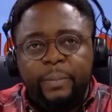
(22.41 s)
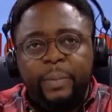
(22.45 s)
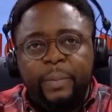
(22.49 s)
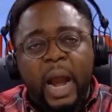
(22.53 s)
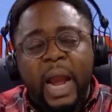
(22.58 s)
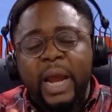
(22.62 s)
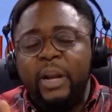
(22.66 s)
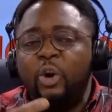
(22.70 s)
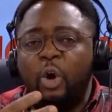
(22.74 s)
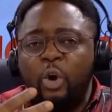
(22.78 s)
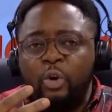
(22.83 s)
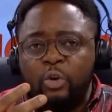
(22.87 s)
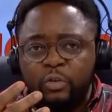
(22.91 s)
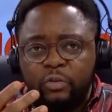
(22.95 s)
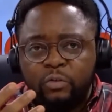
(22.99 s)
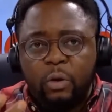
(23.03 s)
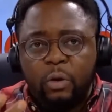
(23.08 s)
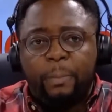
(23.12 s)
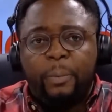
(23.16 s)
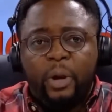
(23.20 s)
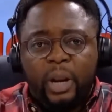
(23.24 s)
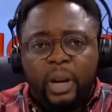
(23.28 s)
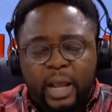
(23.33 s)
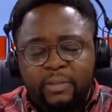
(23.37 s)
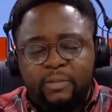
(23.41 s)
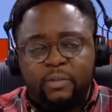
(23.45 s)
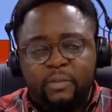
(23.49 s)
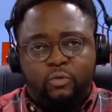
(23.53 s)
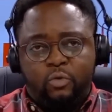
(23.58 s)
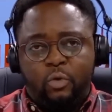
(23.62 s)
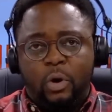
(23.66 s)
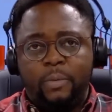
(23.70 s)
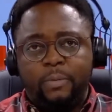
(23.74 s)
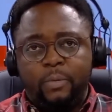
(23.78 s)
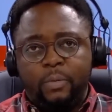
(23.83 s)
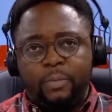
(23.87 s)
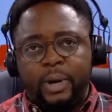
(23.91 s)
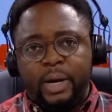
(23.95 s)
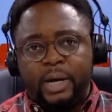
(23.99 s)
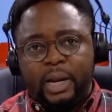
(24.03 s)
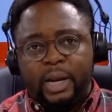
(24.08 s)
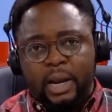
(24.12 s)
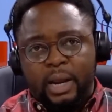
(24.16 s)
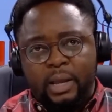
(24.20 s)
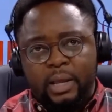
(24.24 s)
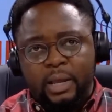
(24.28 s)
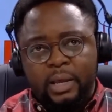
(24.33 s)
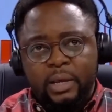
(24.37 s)
But I know you support Atiku
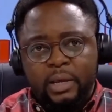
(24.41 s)
Abubakar.